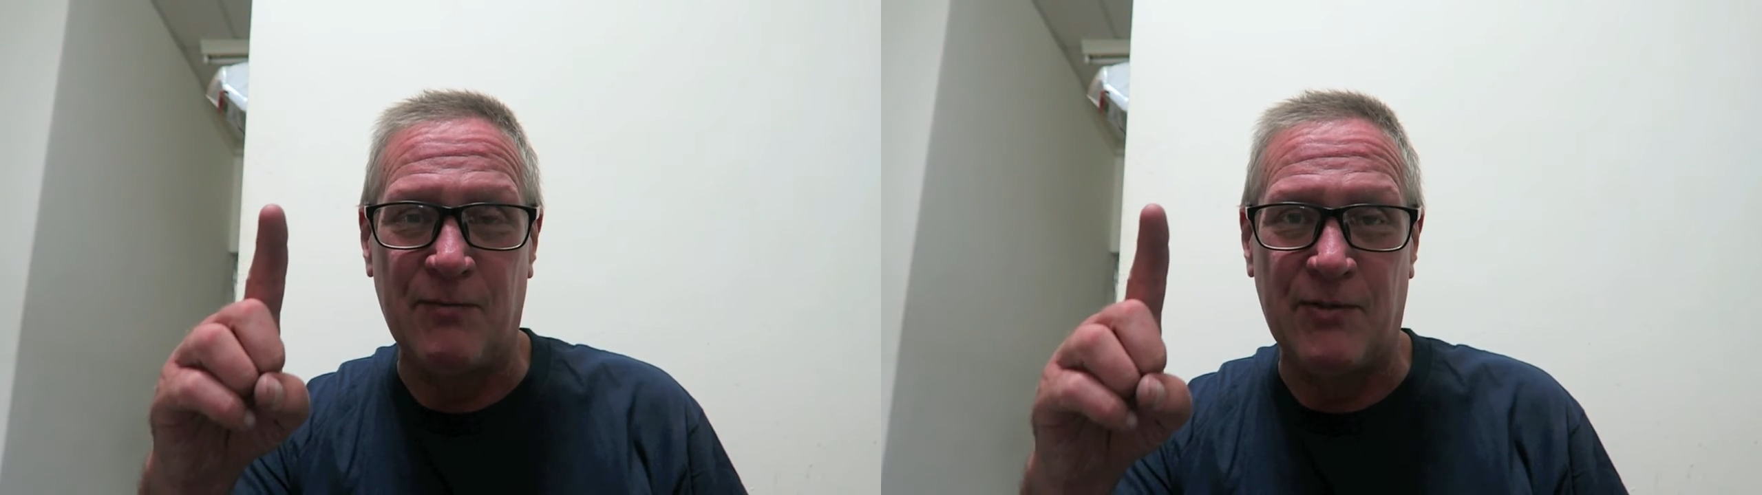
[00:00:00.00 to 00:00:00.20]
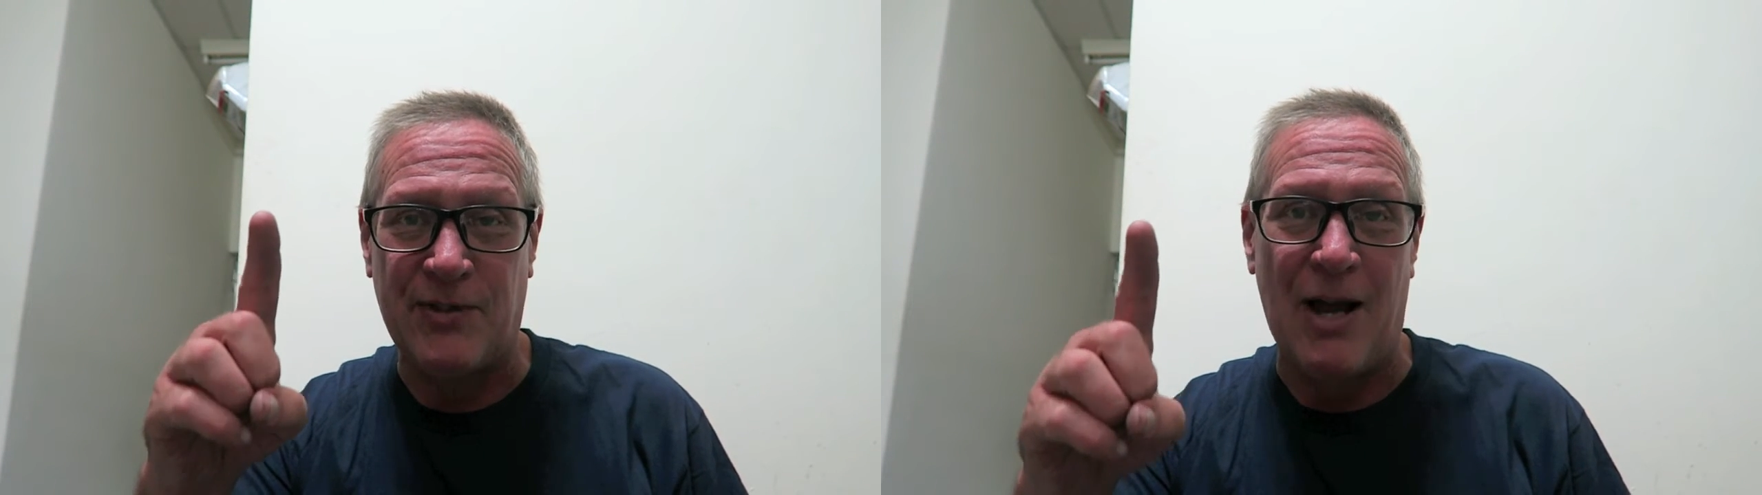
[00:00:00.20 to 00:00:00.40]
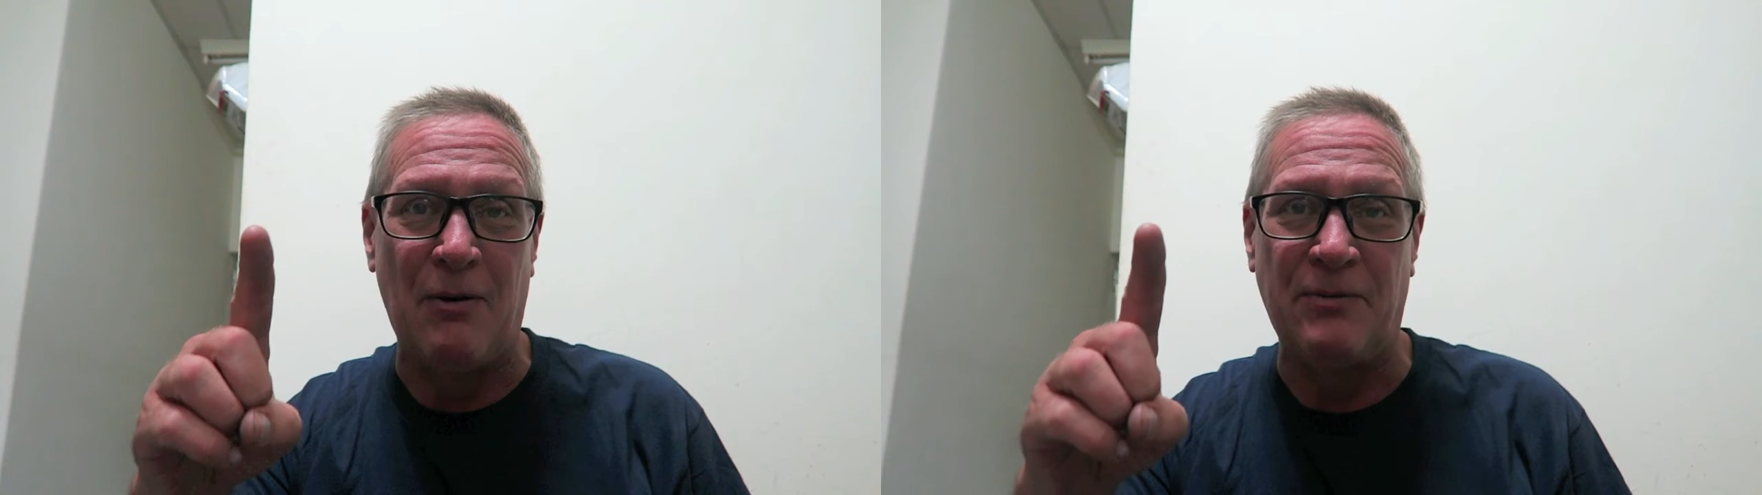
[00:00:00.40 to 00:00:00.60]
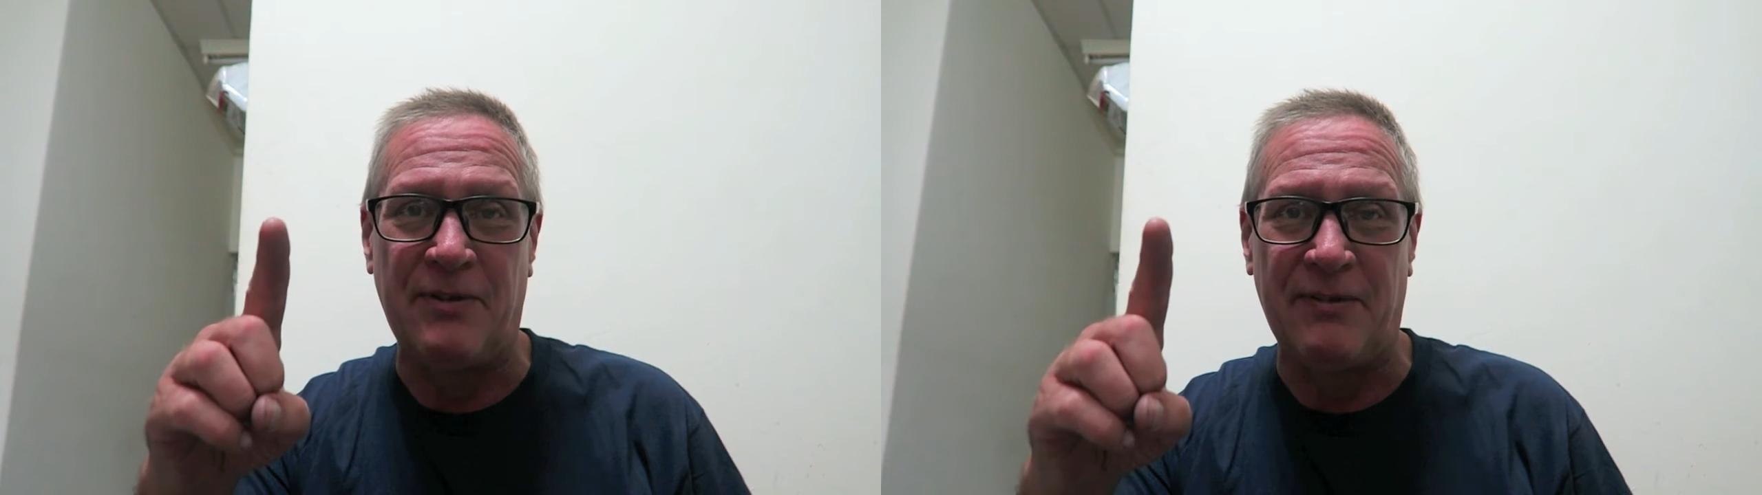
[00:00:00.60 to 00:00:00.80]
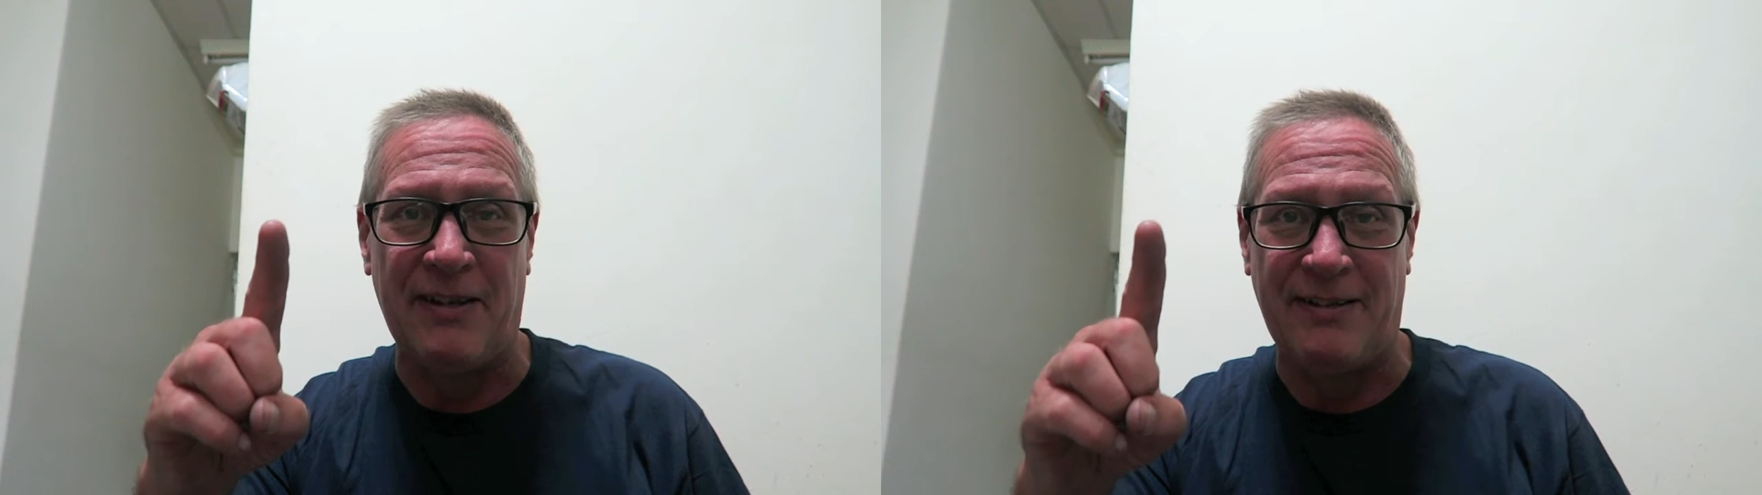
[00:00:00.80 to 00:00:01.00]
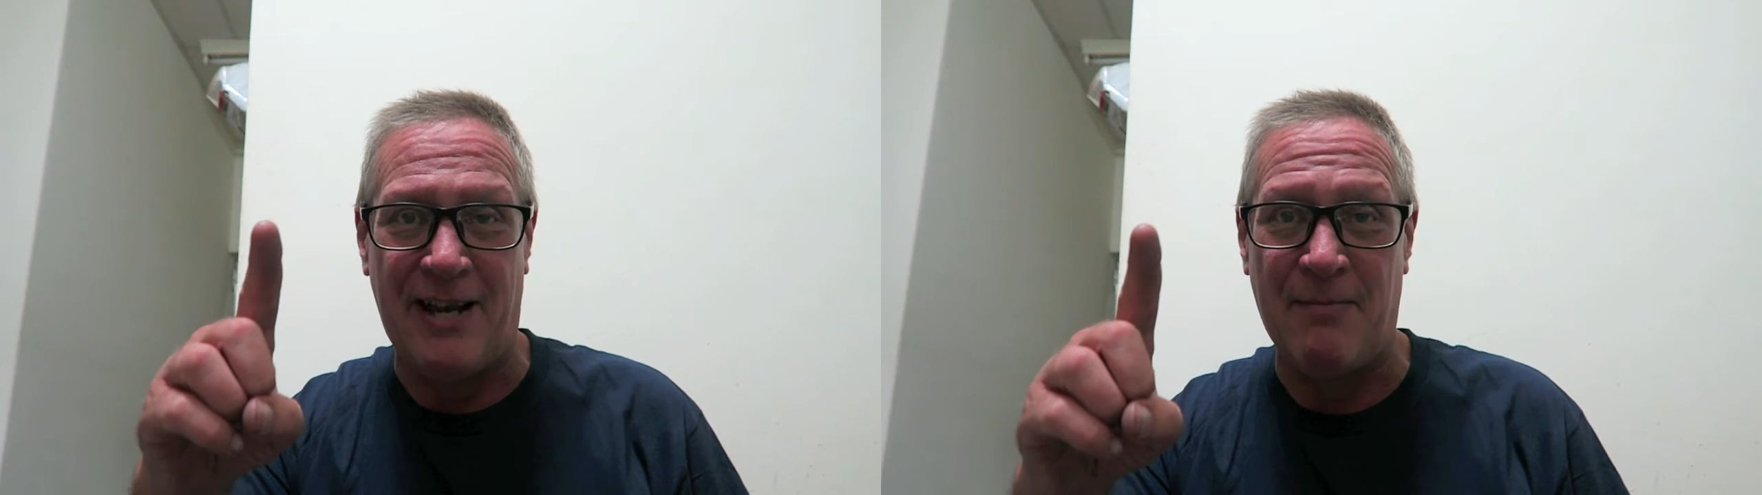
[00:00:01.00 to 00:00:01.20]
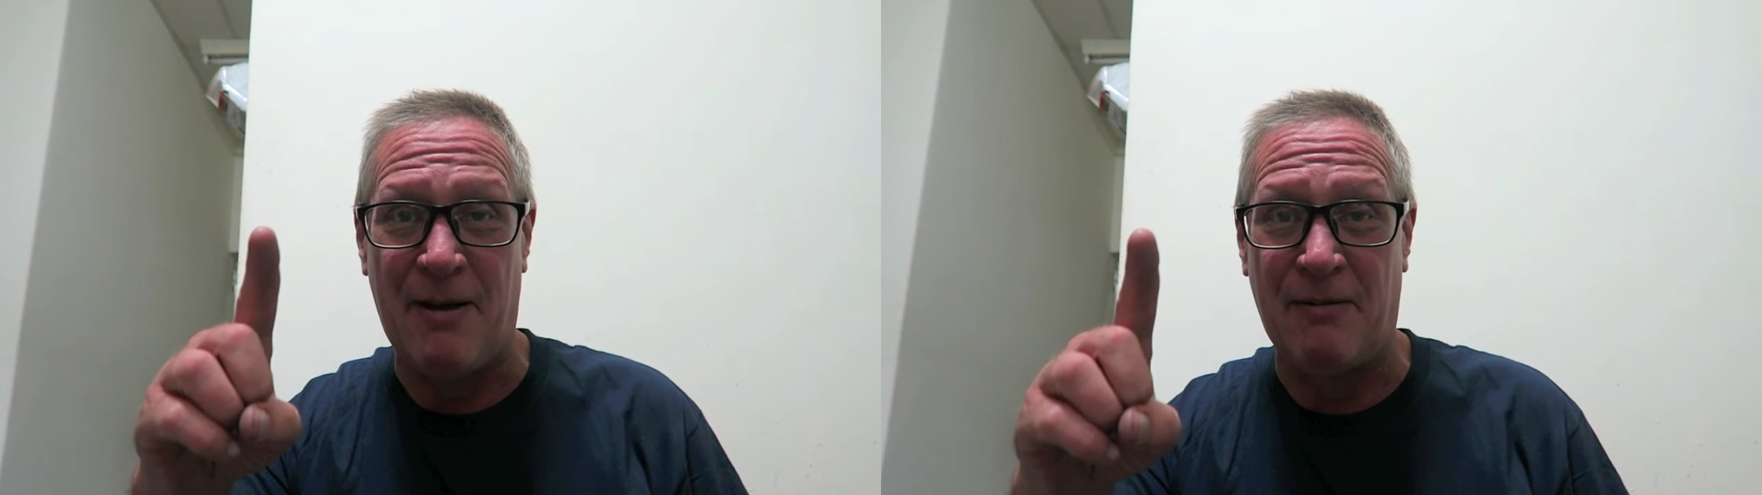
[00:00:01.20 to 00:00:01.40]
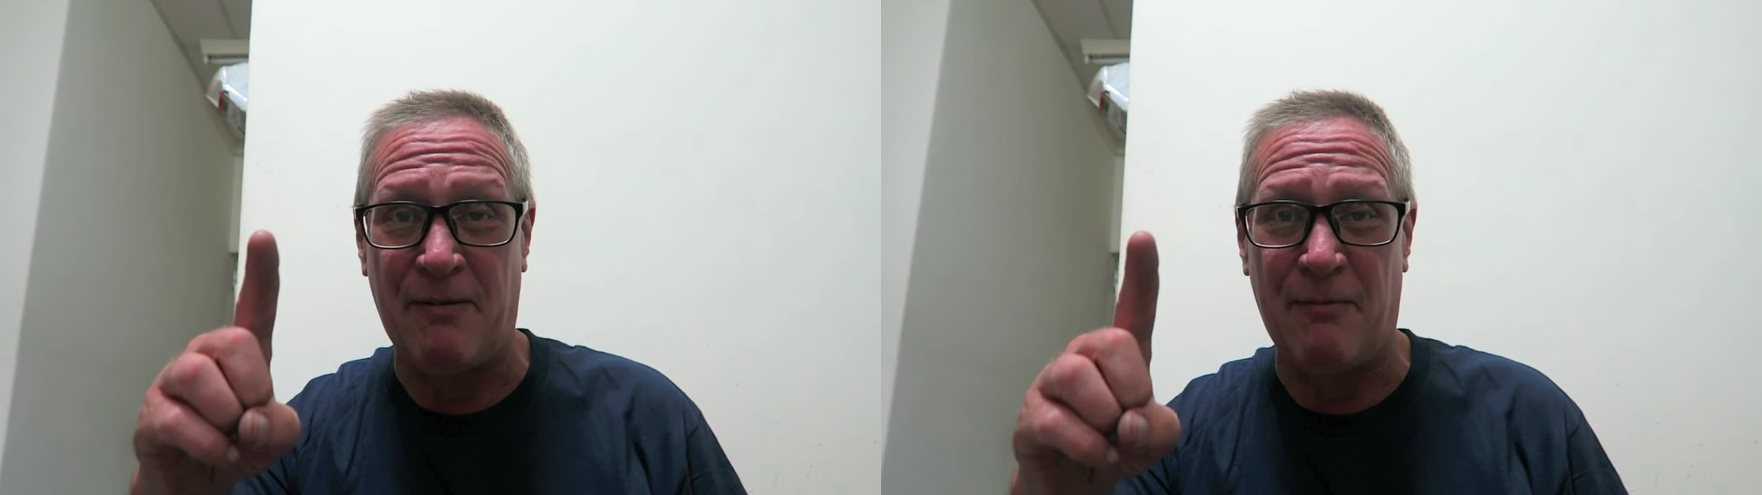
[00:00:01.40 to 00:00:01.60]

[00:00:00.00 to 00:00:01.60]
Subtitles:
sound that came out